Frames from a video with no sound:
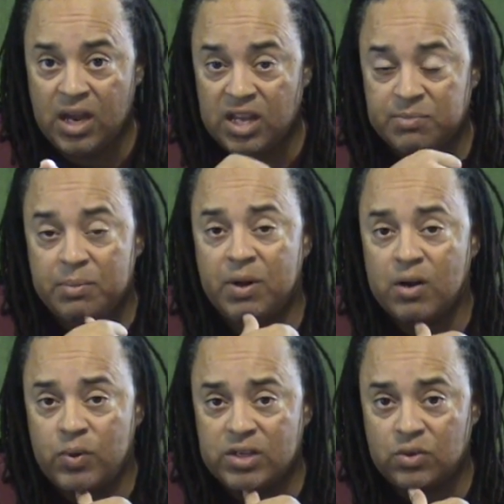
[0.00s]
This has been
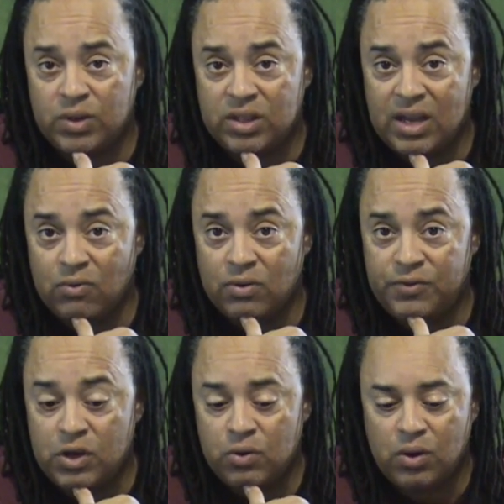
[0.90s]
Pug Weasel with a
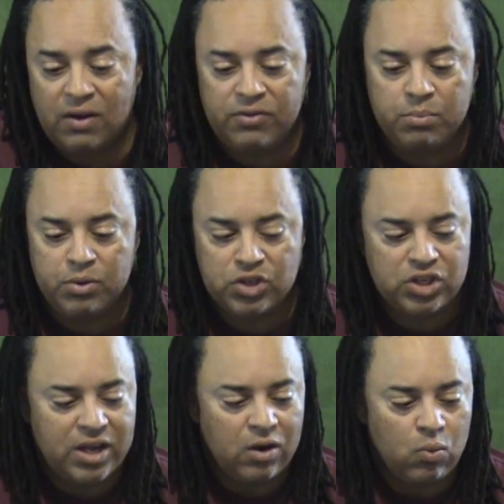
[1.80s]
review of the
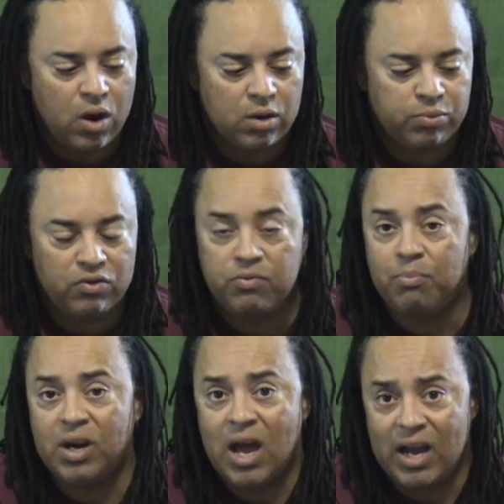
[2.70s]
Bushnell waterproof
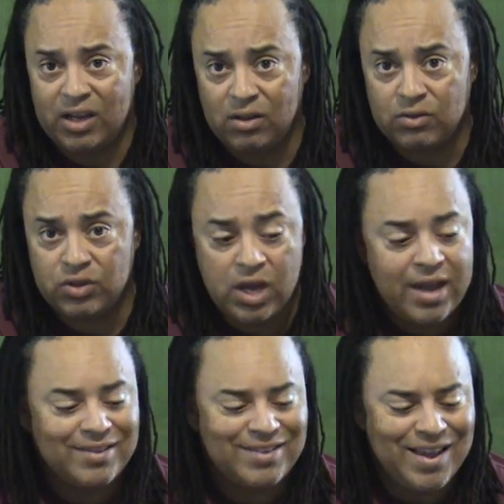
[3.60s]
binoculars,
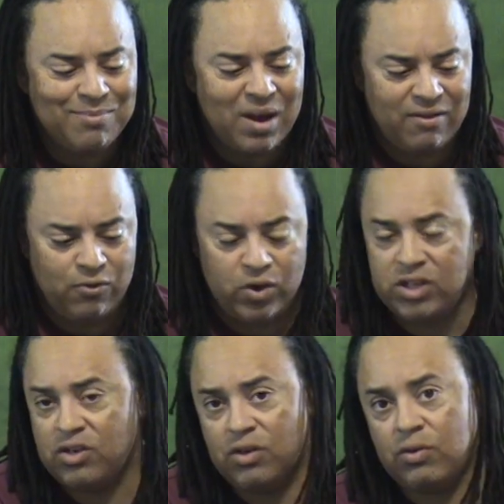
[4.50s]
10 by
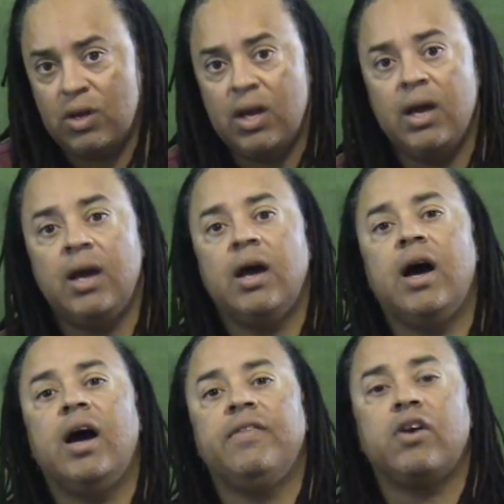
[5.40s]
42.
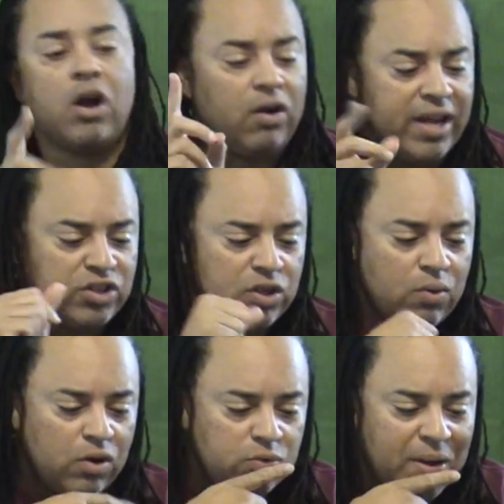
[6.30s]
They're called
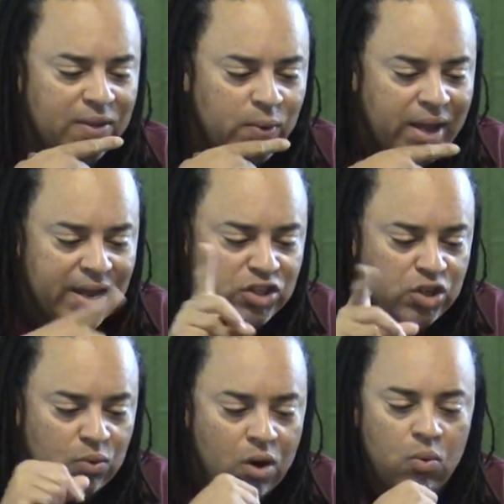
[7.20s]
H2Os, by the way,
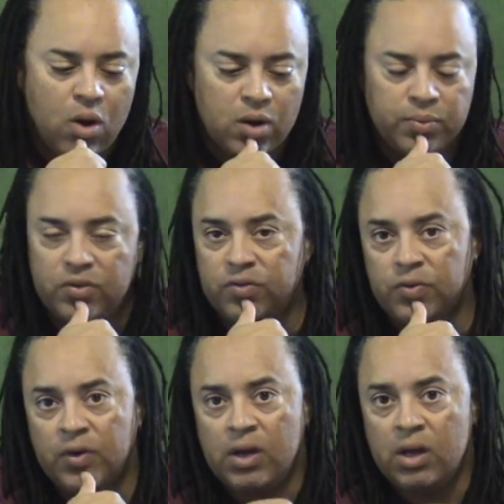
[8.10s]
H2O waterproof
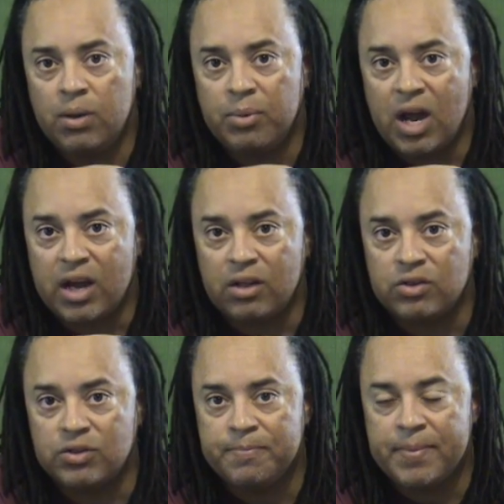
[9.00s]

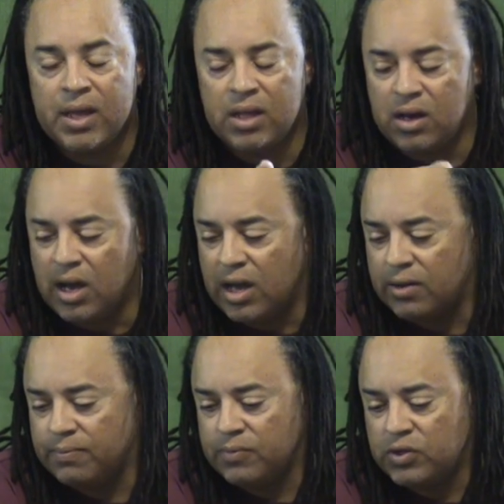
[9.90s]
binoculars.
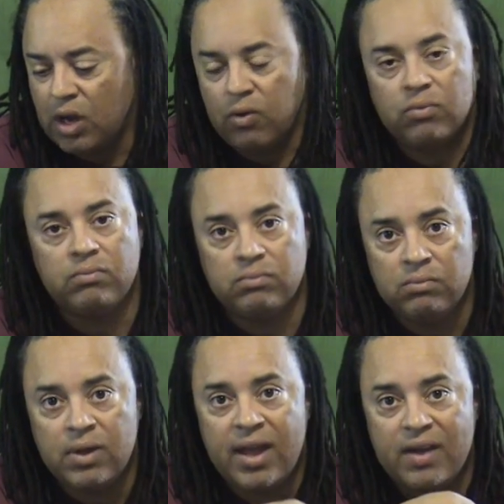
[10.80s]
So,
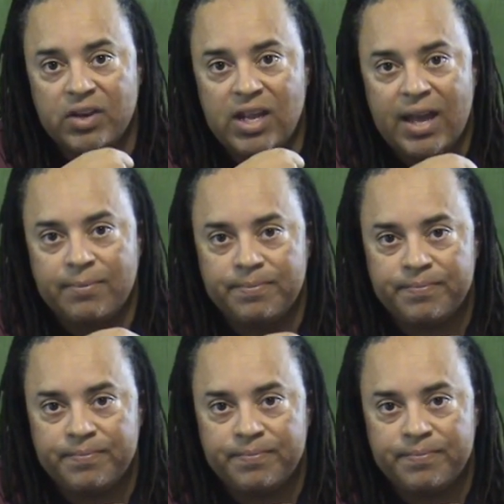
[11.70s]
have a good day.